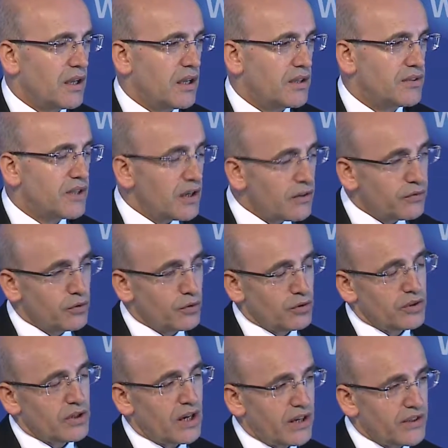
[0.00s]
And
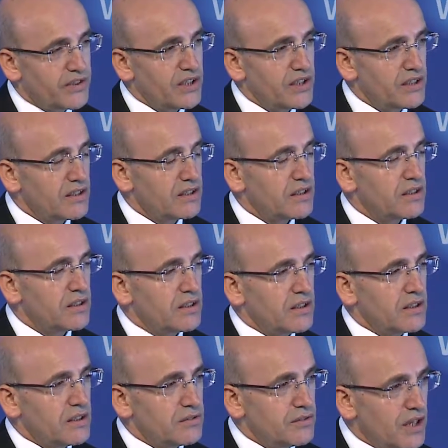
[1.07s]
therefore, I think
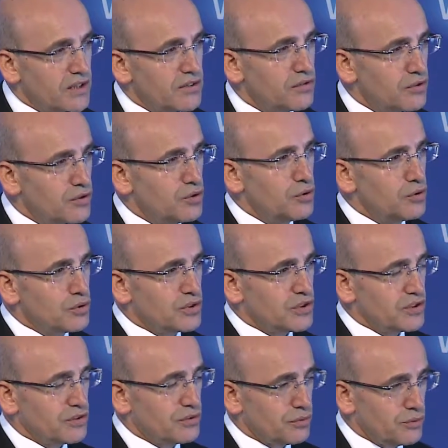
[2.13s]
that
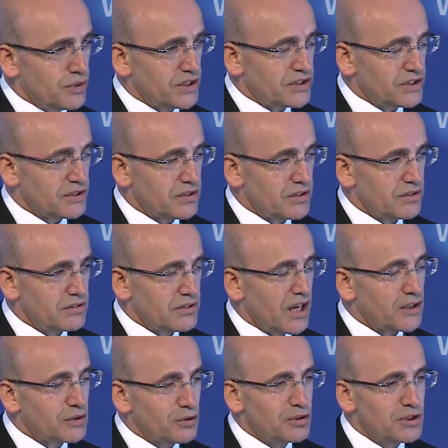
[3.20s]
reduces the risk,
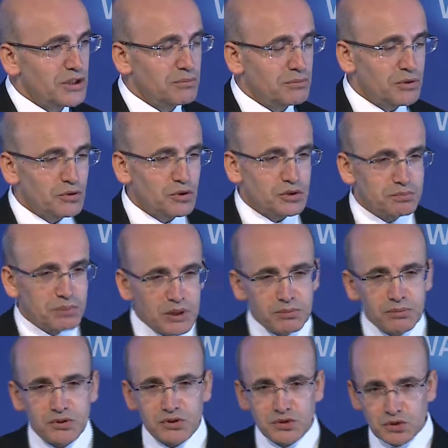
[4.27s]
not only because
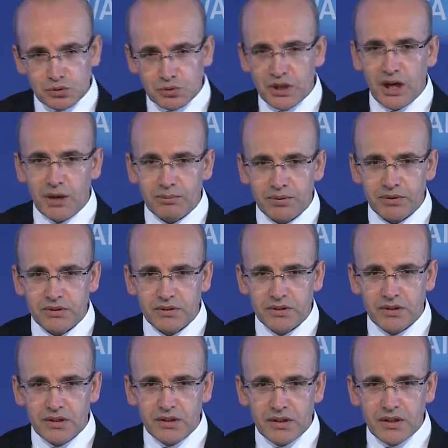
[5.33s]
people stood up
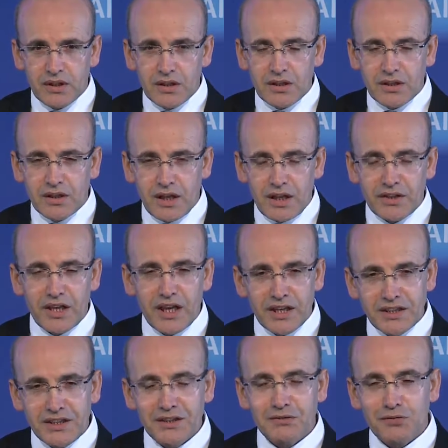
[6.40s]
and
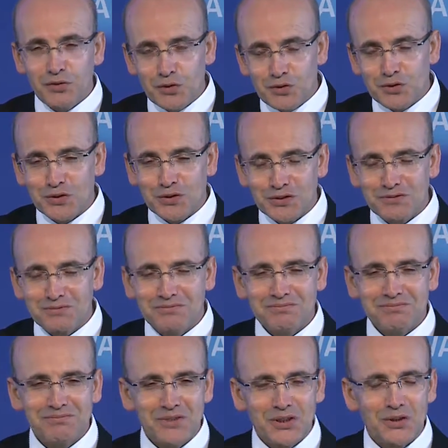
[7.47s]
any future
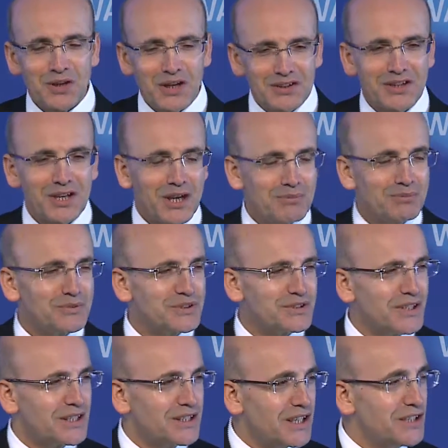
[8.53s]
attempts
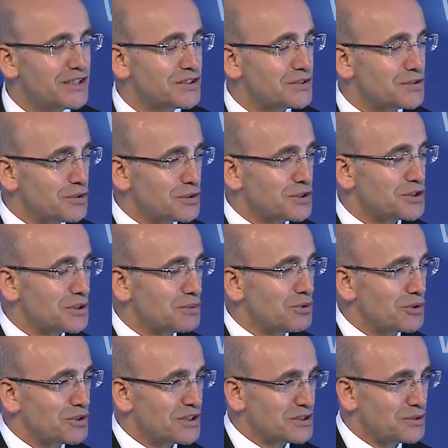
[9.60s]
against Turkish
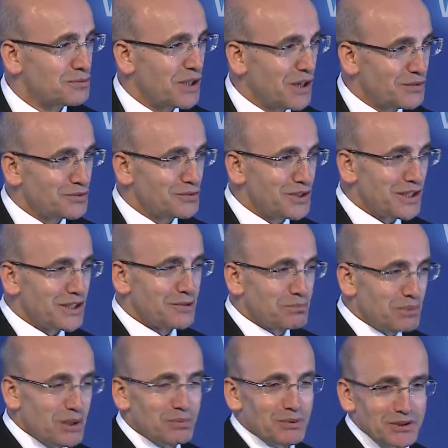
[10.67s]
democracy would have to take
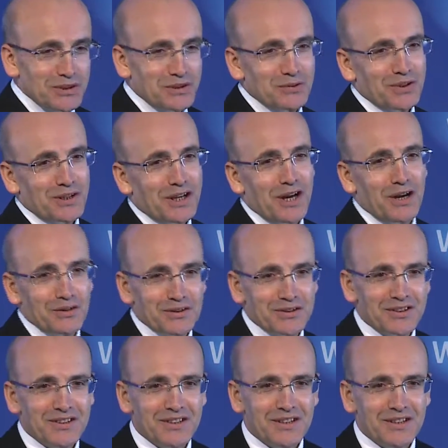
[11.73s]
people into account,